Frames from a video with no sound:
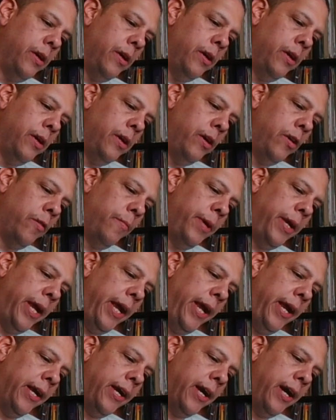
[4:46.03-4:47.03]
uh, Herbie
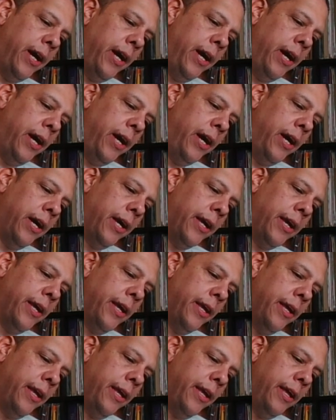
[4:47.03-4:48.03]
Hancock,
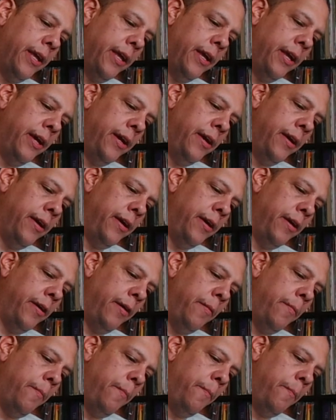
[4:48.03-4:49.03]

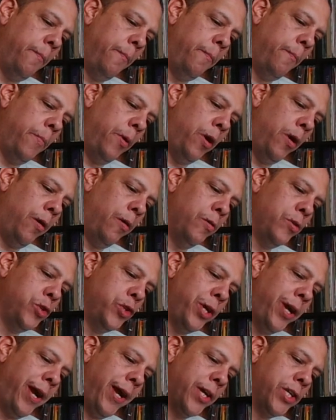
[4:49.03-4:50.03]
uh, Paul
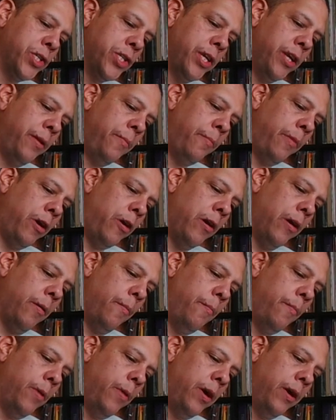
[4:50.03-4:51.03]
Jackson, Mark,
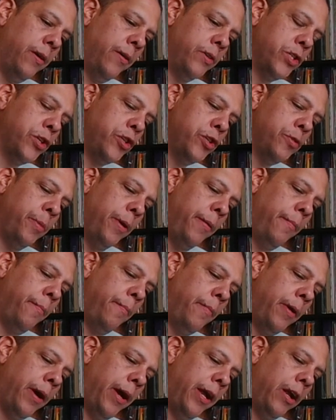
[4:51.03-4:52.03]
uh, excuse me,
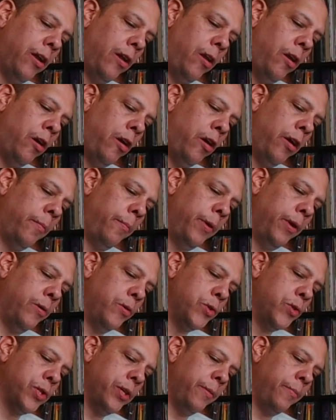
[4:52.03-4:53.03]
Mike Clark,
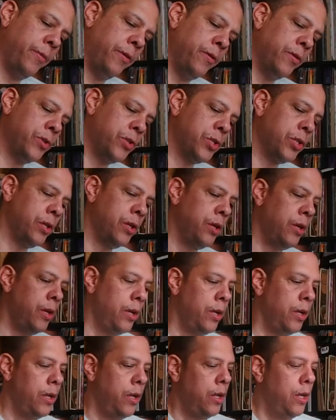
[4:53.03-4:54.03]
Bill Summers.
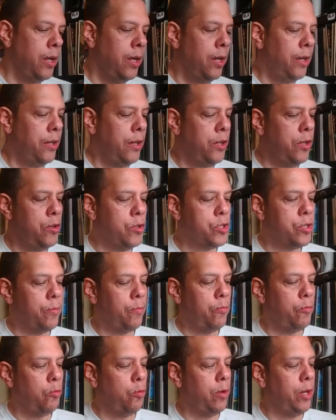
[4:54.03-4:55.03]
They do
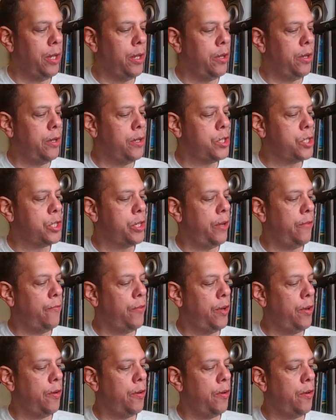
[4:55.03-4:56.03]
some really good stuff
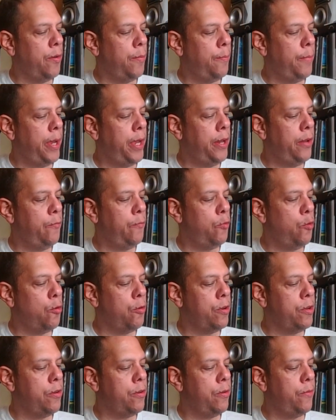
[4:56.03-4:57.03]
here. Maiden
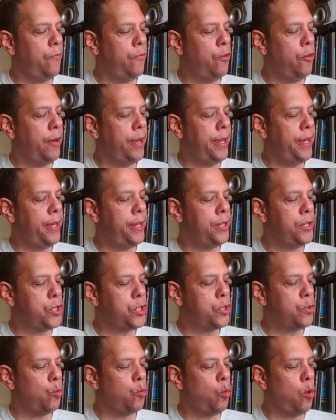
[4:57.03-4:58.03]
Voy
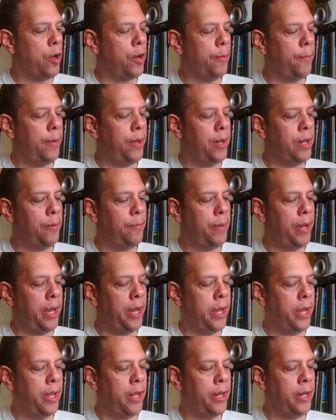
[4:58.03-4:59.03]
Voyage, Watermelon
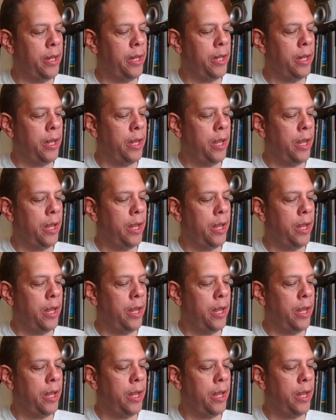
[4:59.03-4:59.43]
Man,